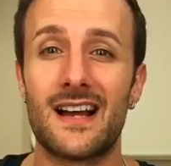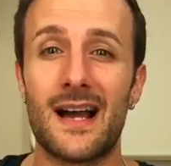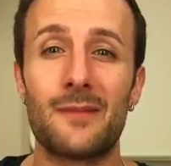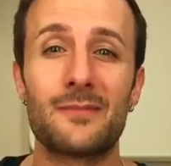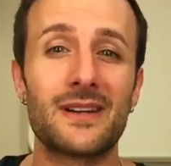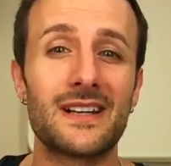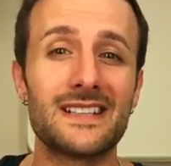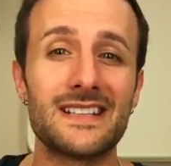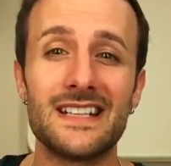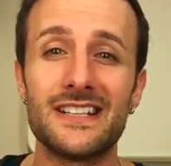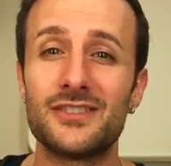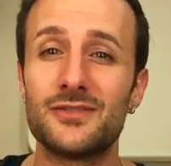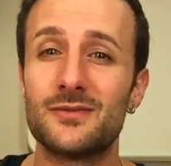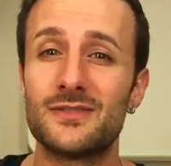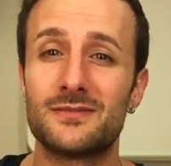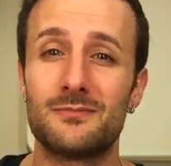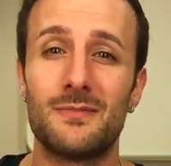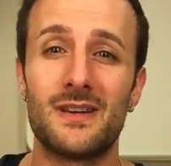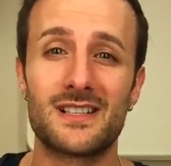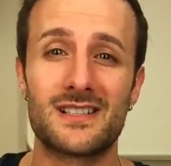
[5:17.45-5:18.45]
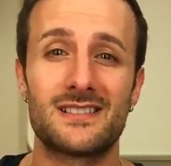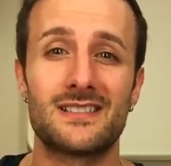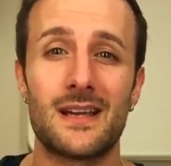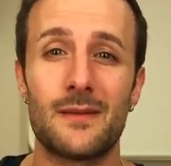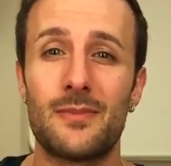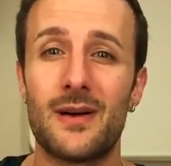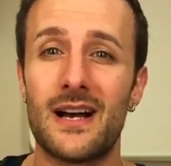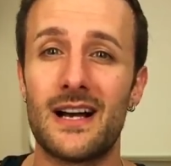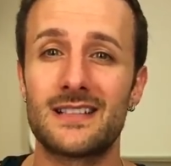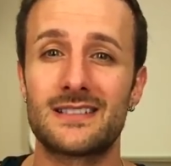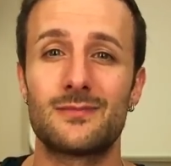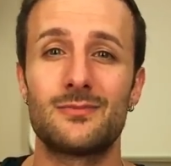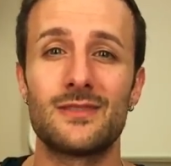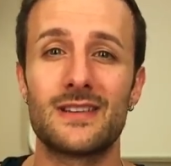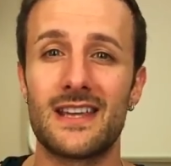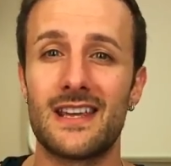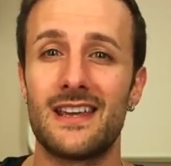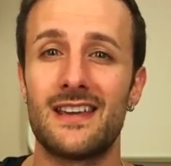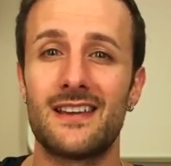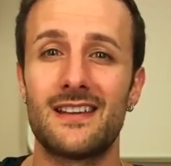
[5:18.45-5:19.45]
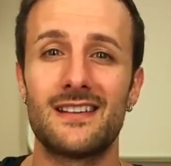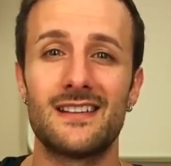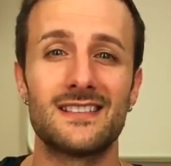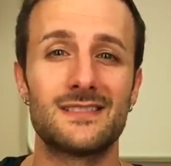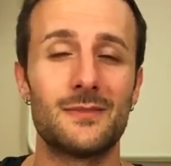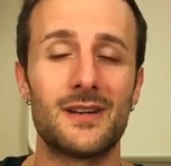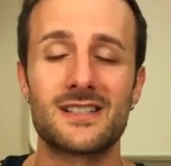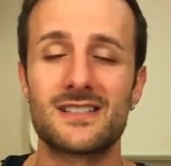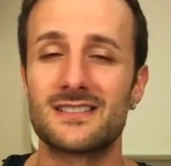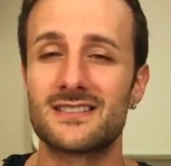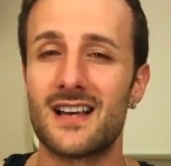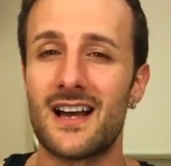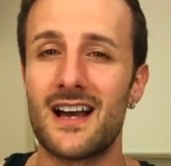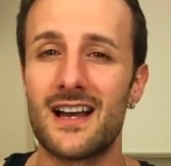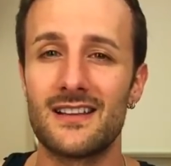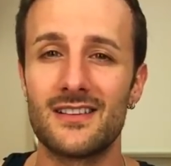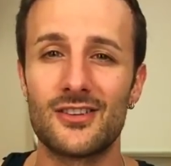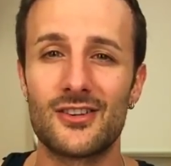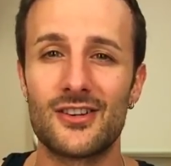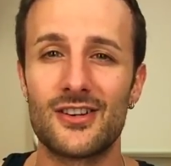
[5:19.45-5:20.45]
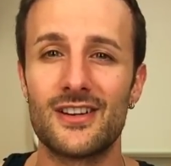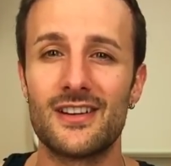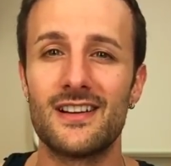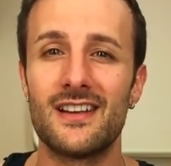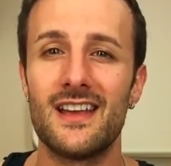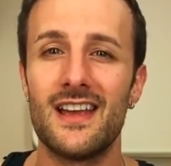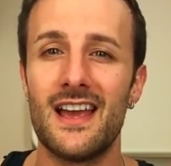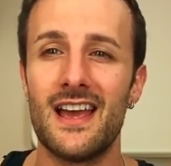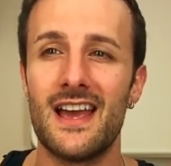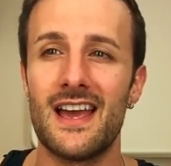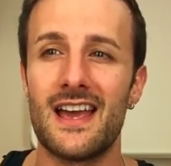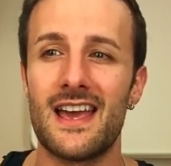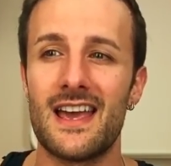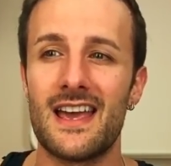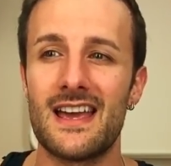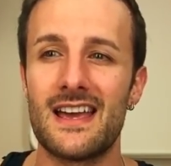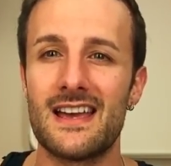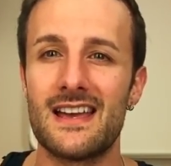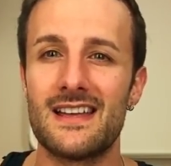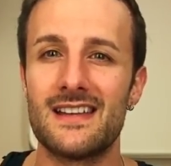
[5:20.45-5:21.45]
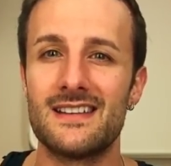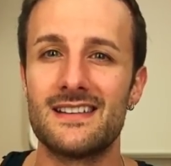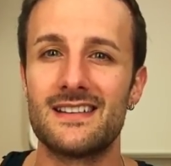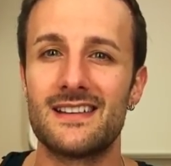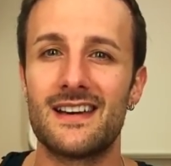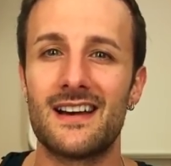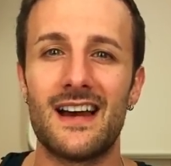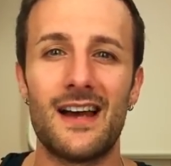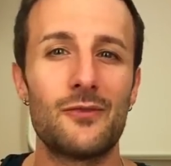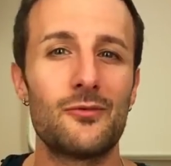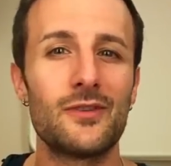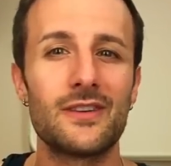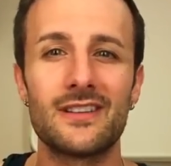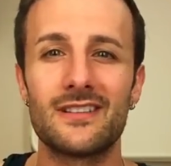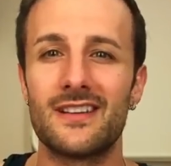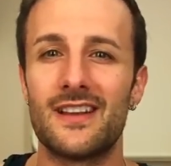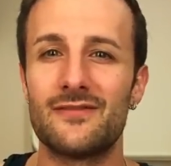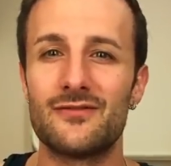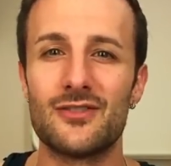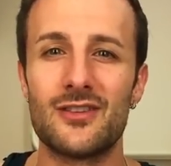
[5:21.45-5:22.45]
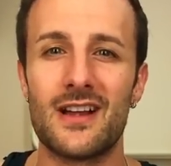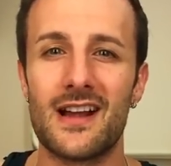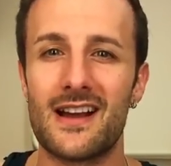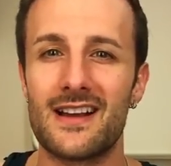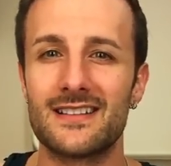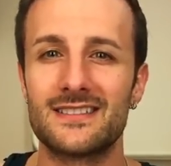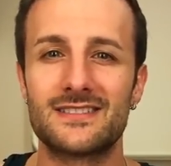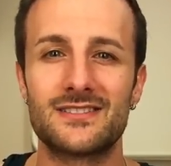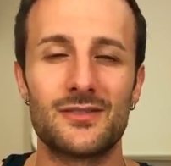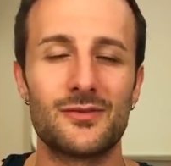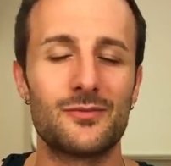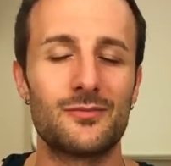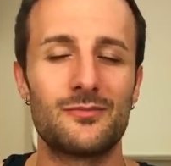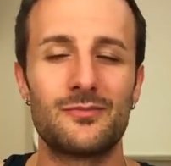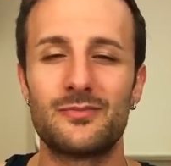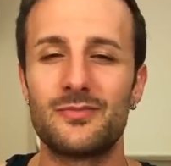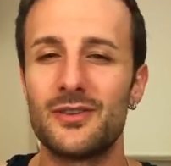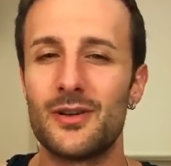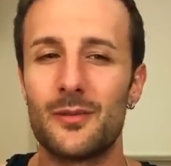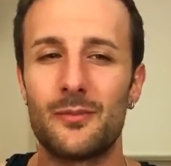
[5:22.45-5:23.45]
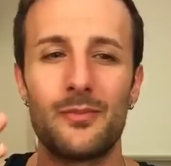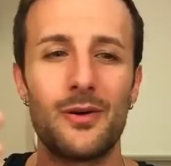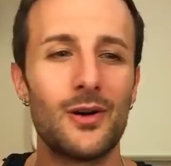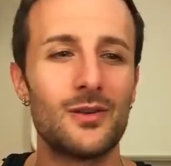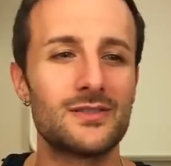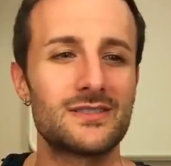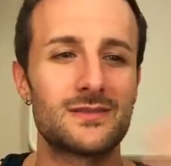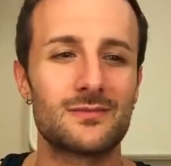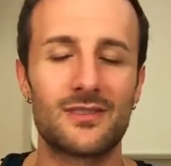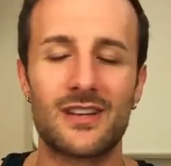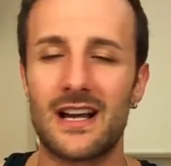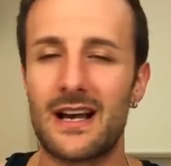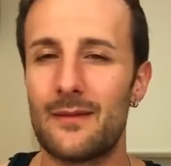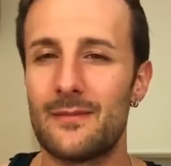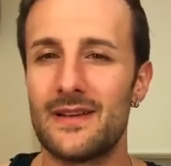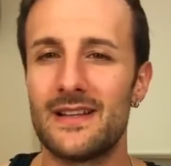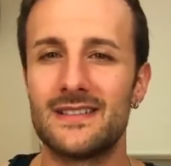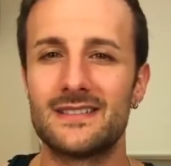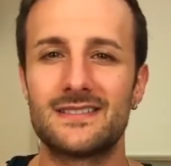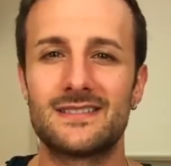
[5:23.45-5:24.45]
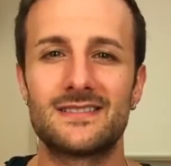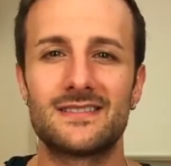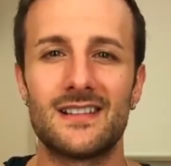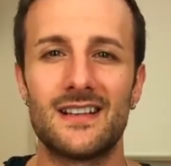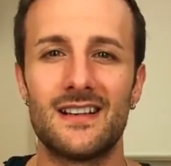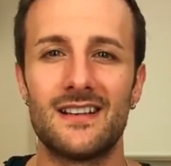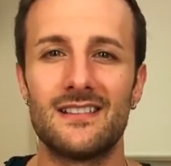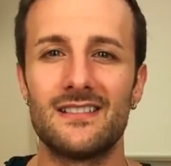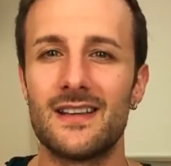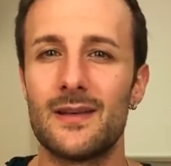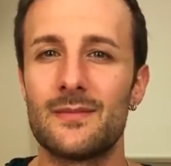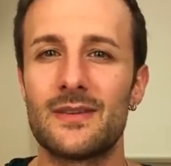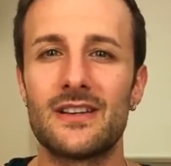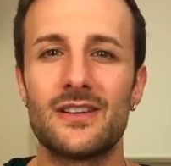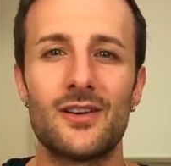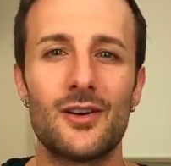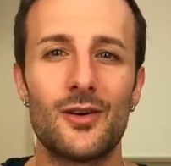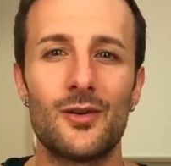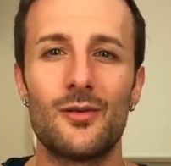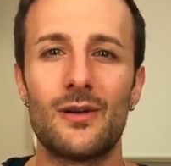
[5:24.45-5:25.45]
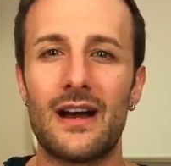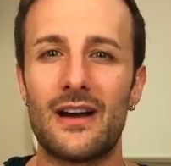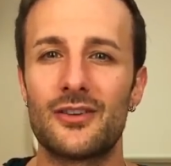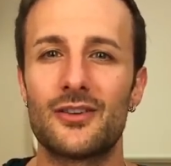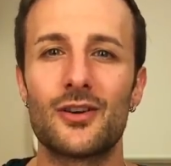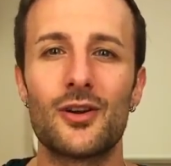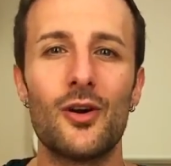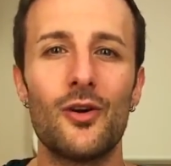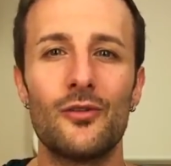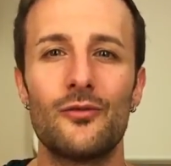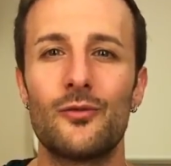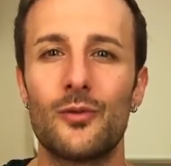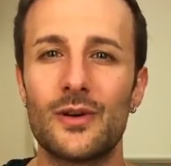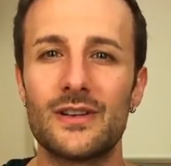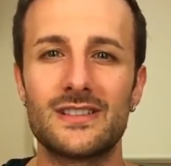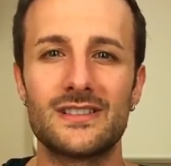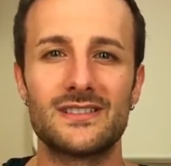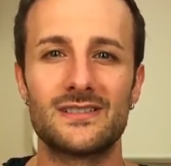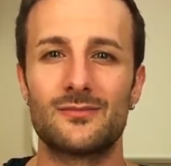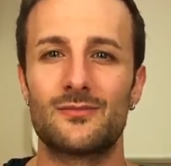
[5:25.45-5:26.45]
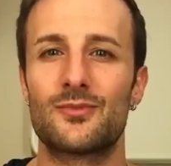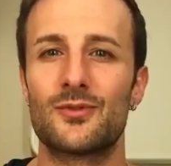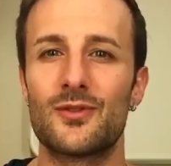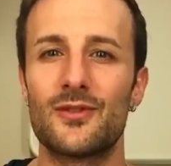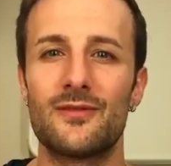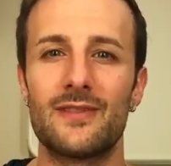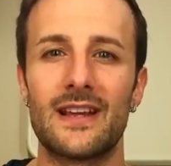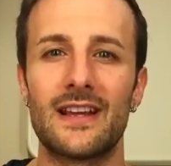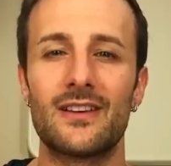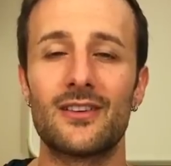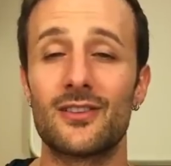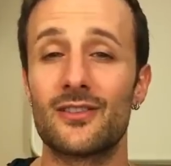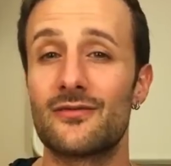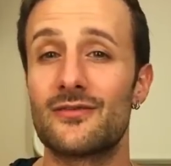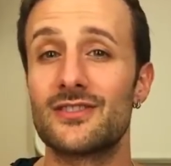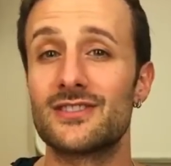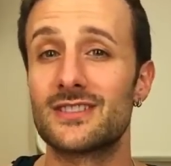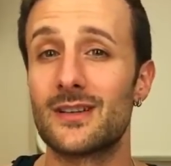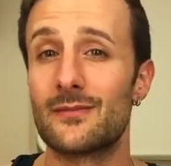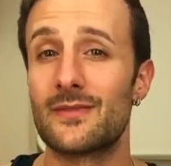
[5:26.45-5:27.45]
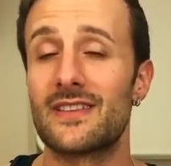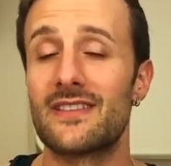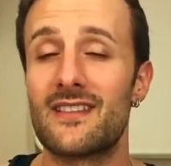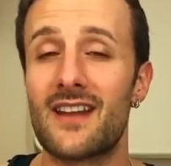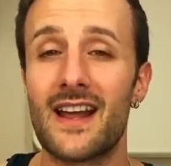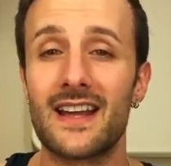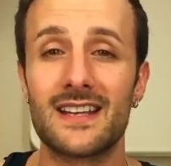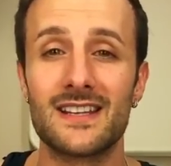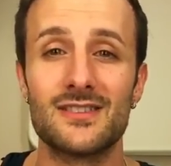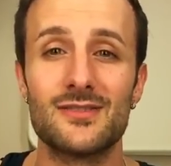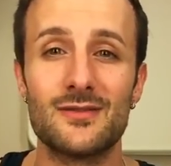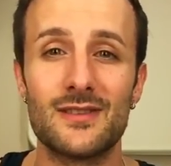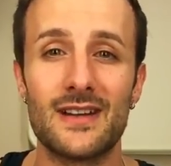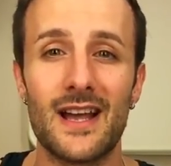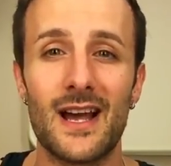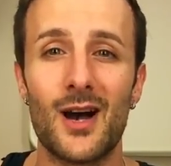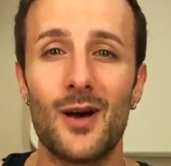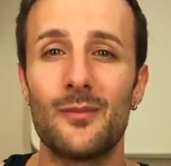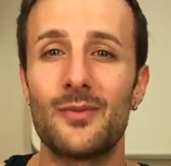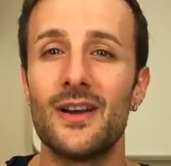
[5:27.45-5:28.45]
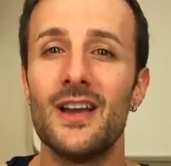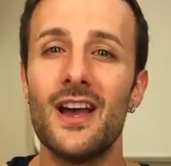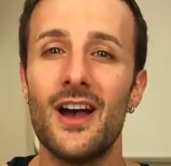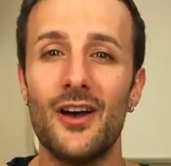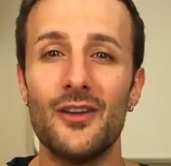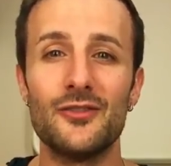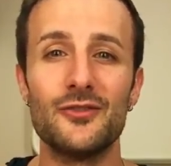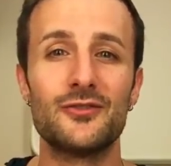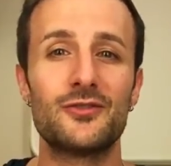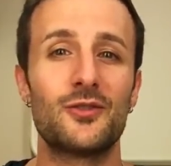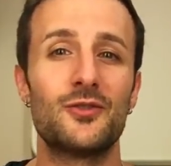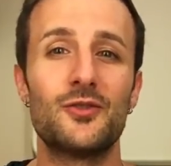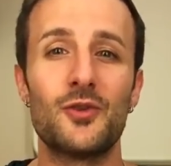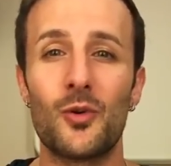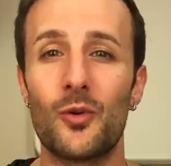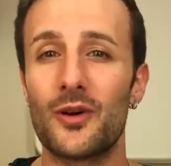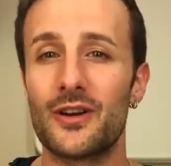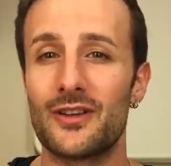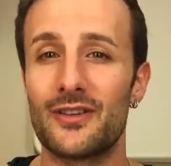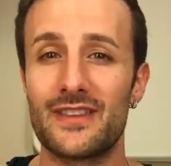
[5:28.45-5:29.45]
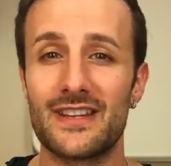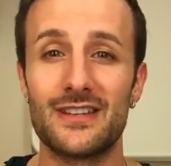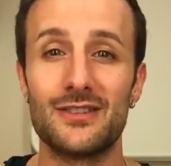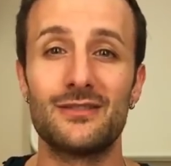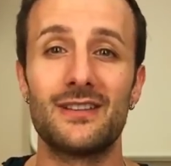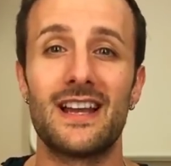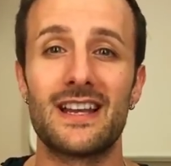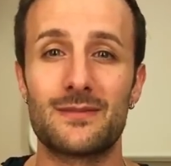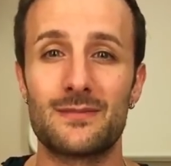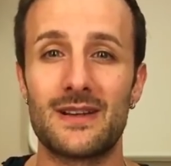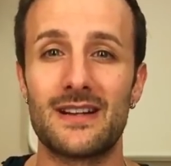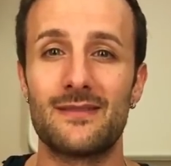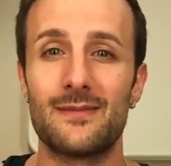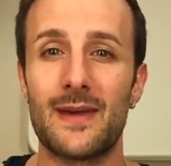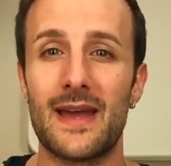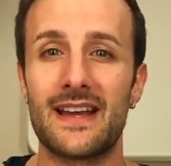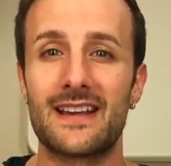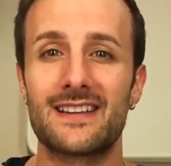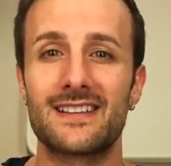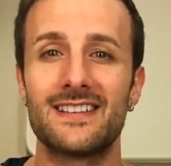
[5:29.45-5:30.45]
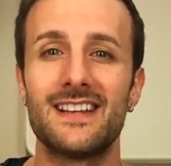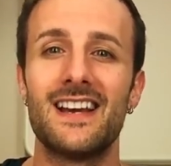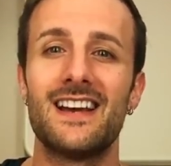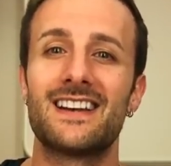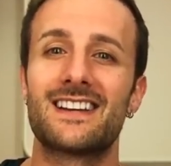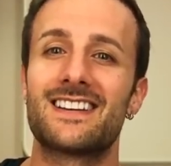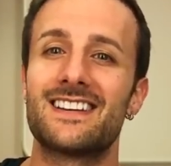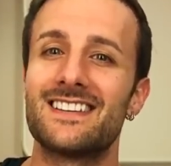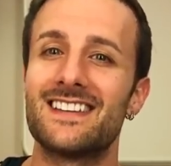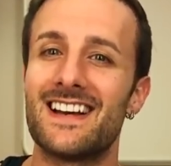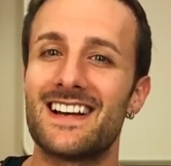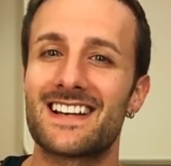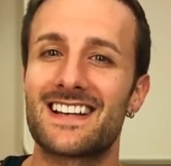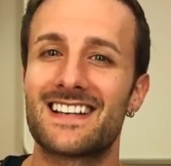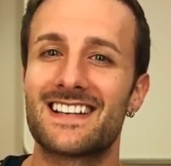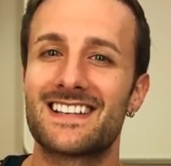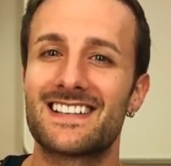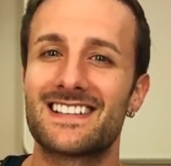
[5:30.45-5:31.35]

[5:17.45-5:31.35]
I'm going to teach you as much as I possibly can, as much as I learn. And I really love you guys. So, you know, post some comments. Uh, let me know how your own voice is improving or if there's something that I can do to help, a new tutorial that you'd like me to make. Good luck.